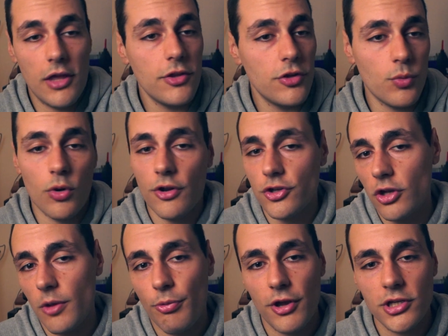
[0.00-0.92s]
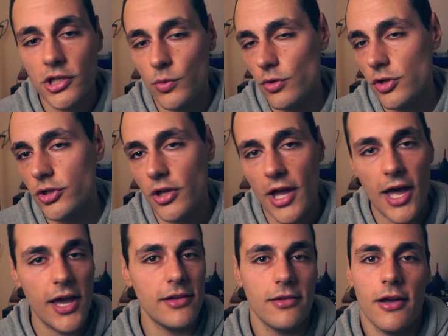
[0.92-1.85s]
you want to show your appreciation, you want to show your
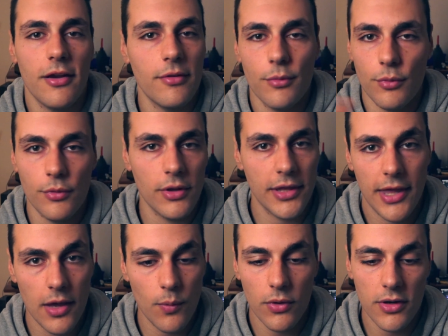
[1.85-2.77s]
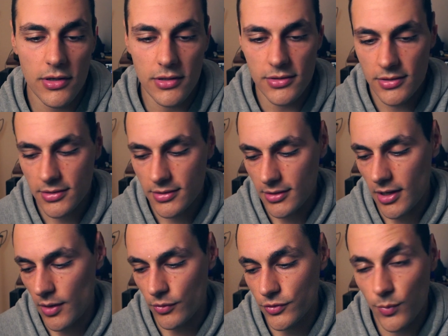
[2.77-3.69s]
hate, I don't really care what it is,
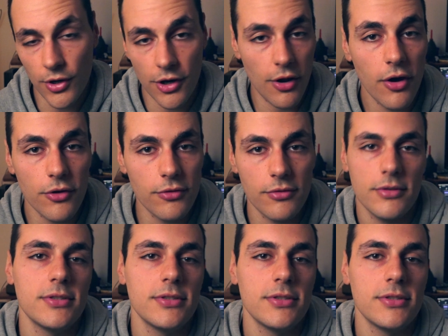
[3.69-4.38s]
I always want to know.